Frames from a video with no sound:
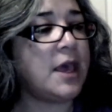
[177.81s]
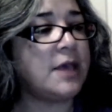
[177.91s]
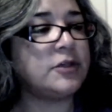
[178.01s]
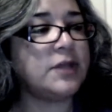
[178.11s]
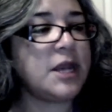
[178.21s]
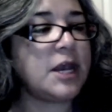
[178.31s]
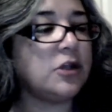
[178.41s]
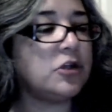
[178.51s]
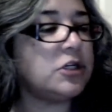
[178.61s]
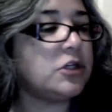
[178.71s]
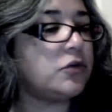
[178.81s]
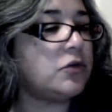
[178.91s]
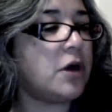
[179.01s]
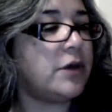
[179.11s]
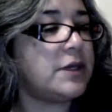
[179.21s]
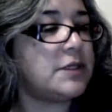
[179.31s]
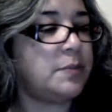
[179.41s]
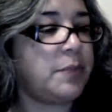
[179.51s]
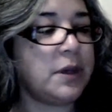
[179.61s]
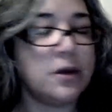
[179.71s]
So then he looked through all of his
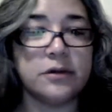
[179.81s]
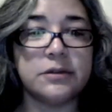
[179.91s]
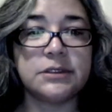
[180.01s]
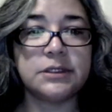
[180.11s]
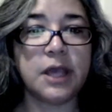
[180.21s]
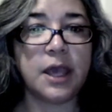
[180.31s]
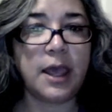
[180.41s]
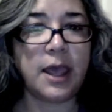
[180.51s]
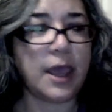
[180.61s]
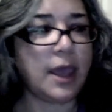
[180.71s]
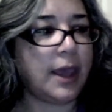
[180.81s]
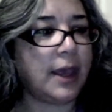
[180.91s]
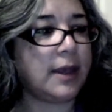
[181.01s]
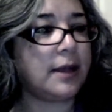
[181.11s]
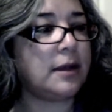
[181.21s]
bills, and